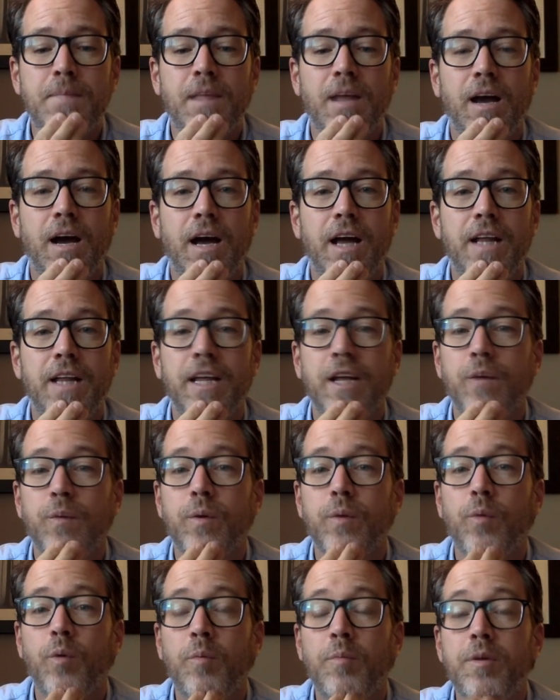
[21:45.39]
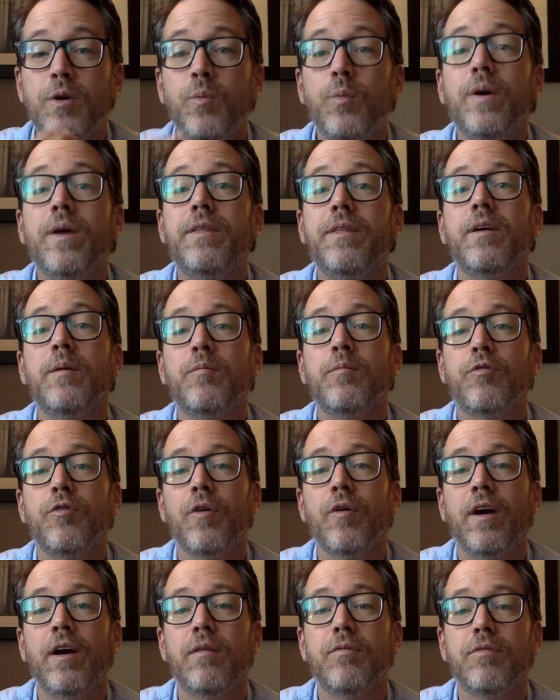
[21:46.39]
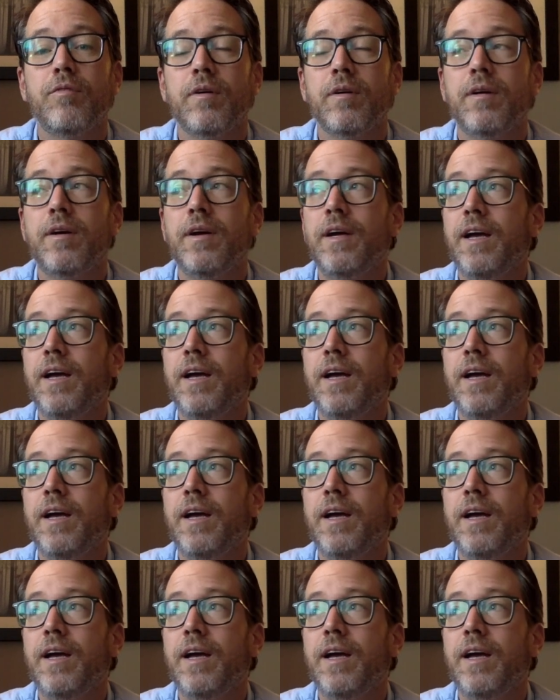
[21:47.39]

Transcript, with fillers: uh, and then we will be with him forever.